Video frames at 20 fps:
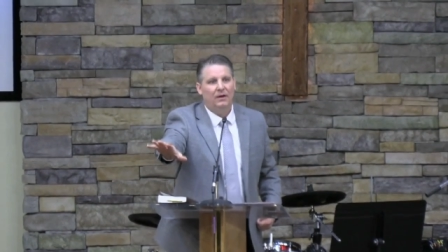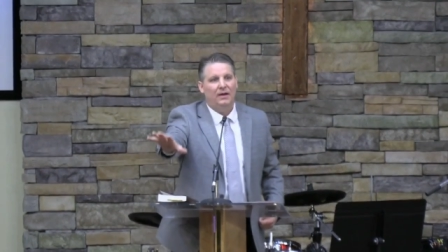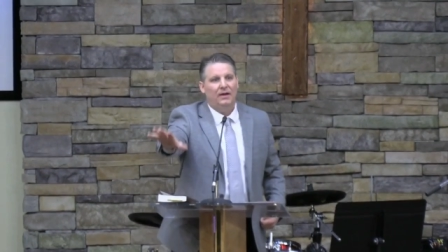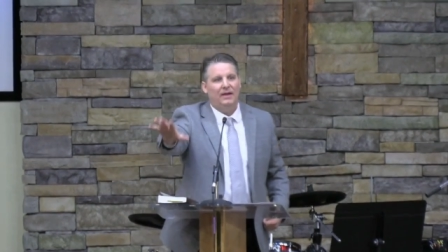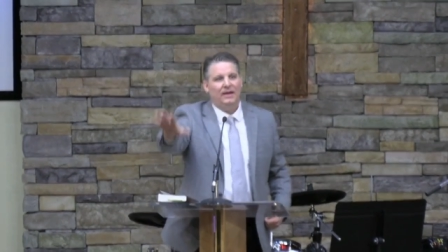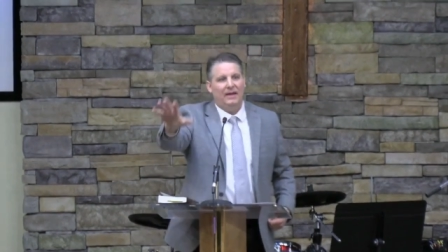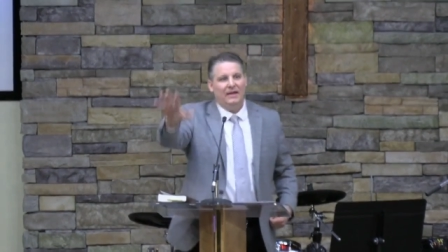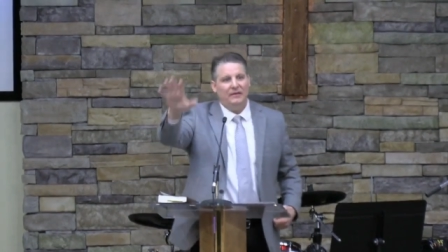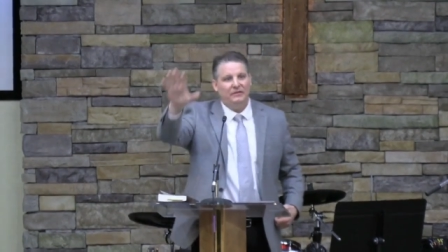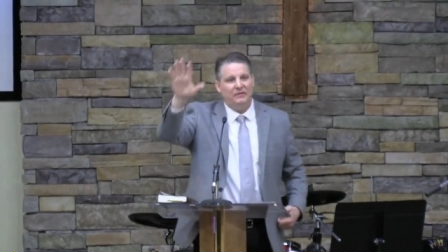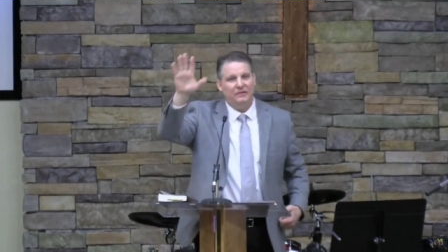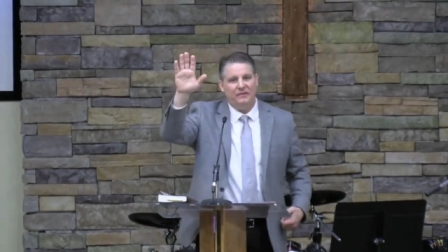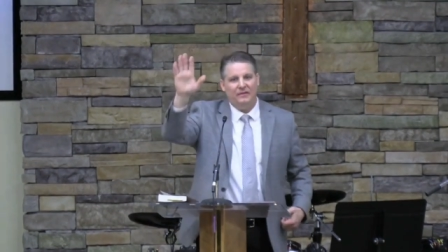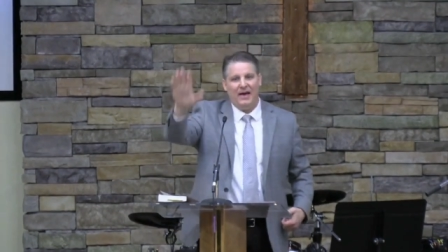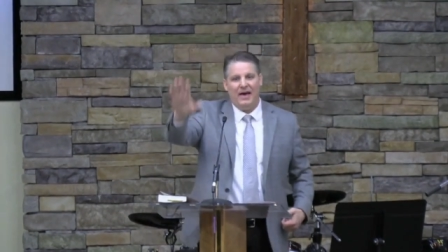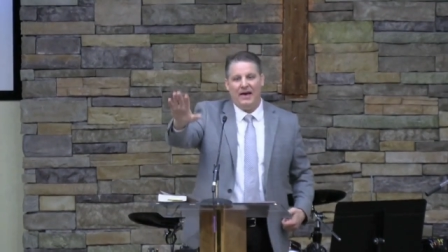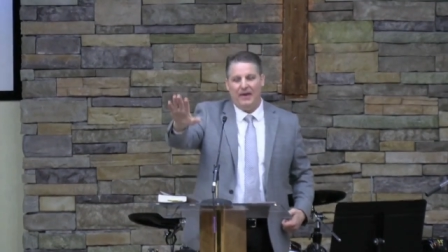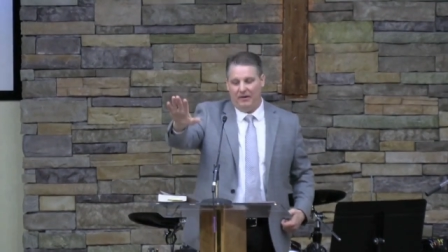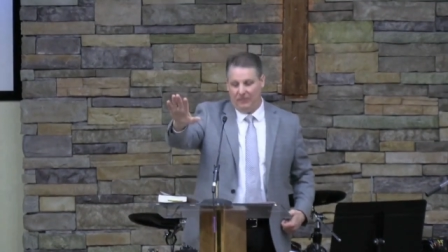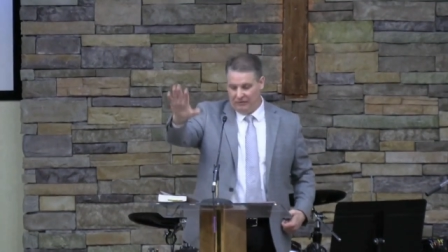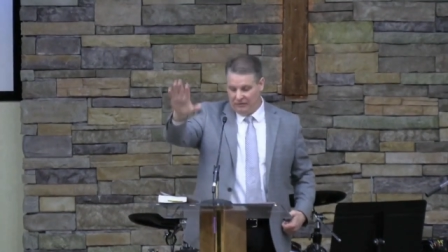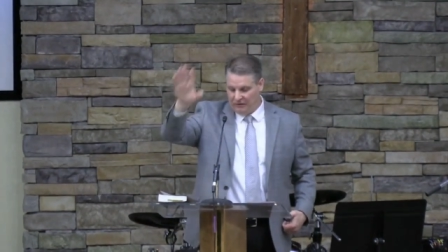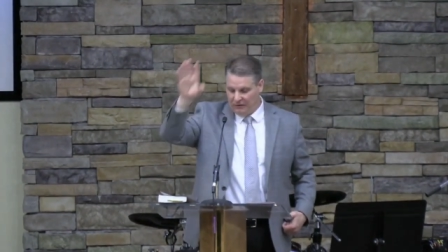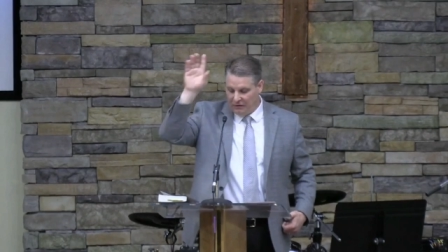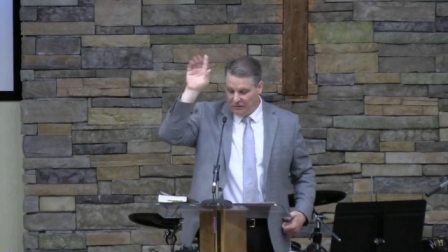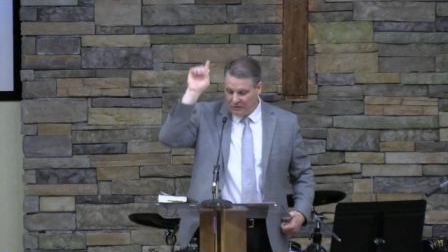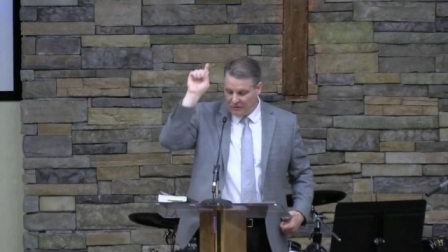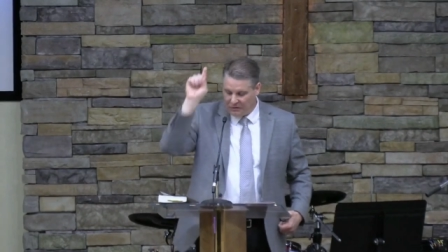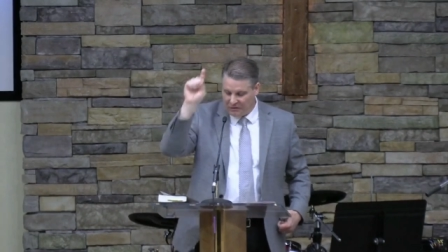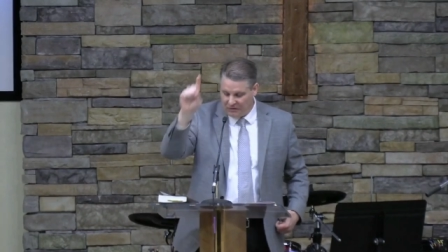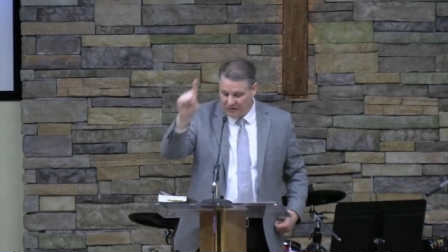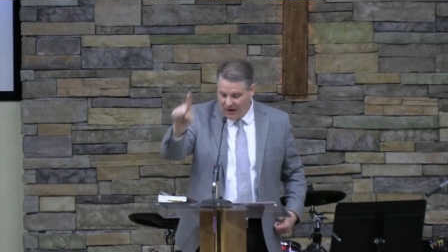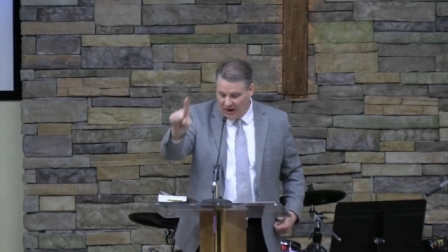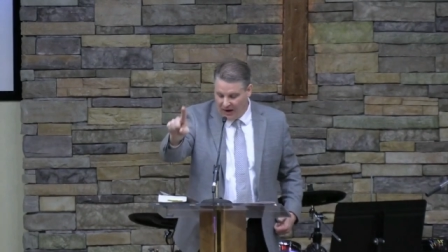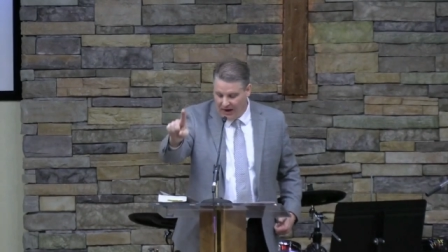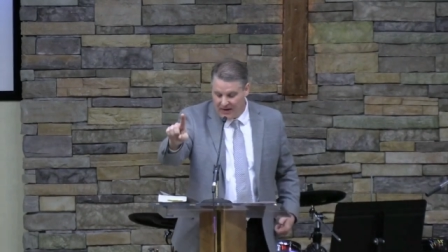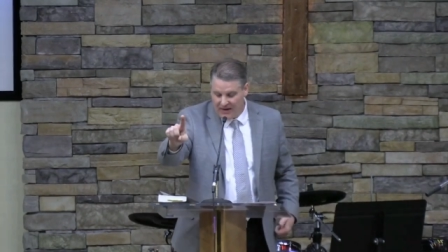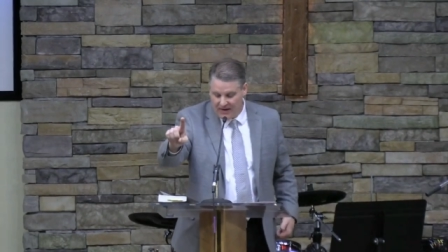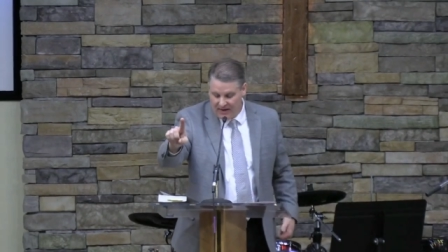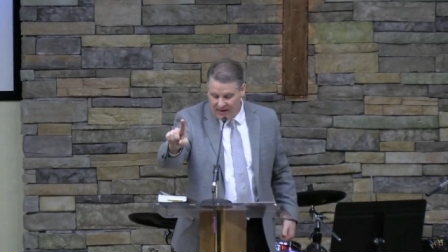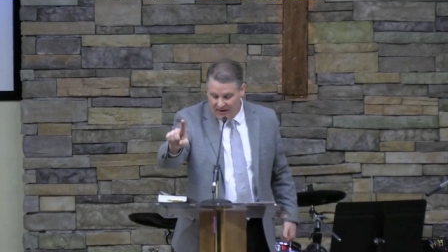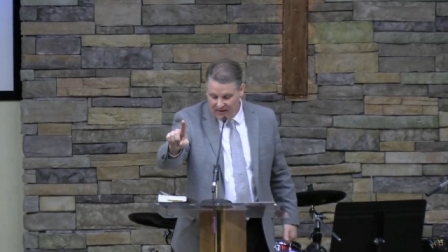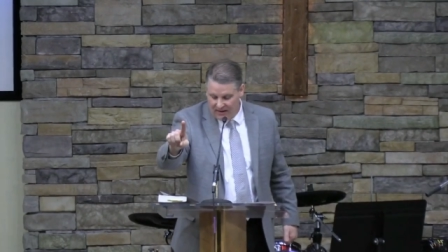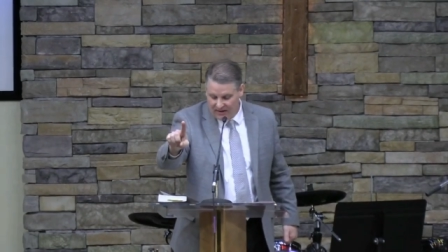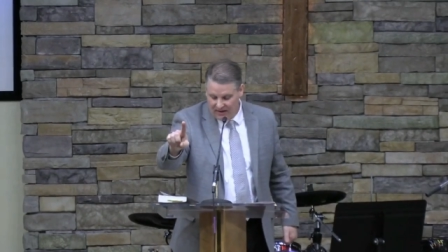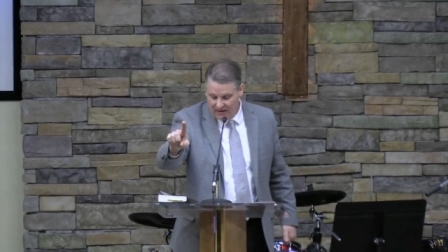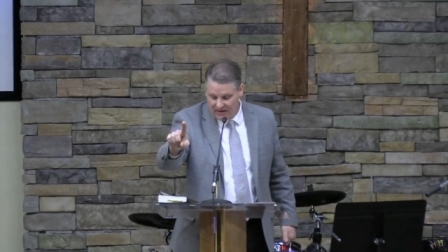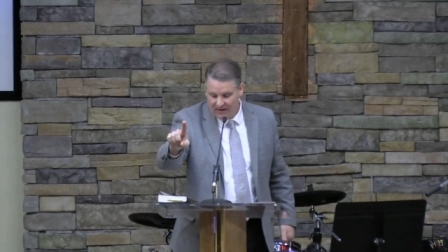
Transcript: He says, Son,